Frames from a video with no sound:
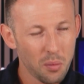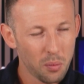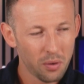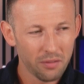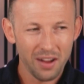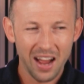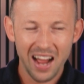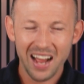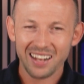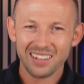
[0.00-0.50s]

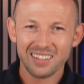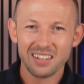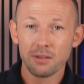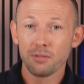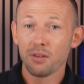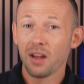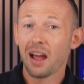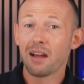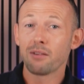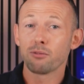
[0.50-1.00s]
with
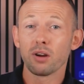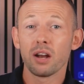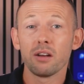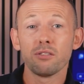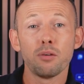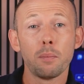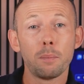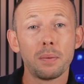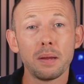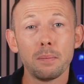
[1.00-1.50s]
active and
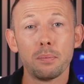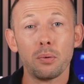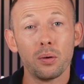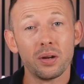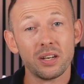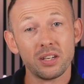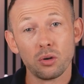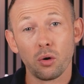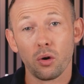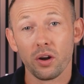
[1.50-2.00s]
relevant people
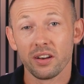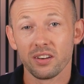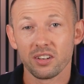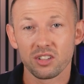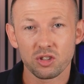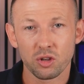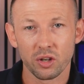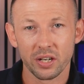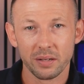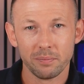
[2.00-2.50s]
in your
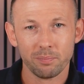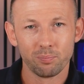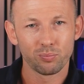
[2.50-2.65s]
industry.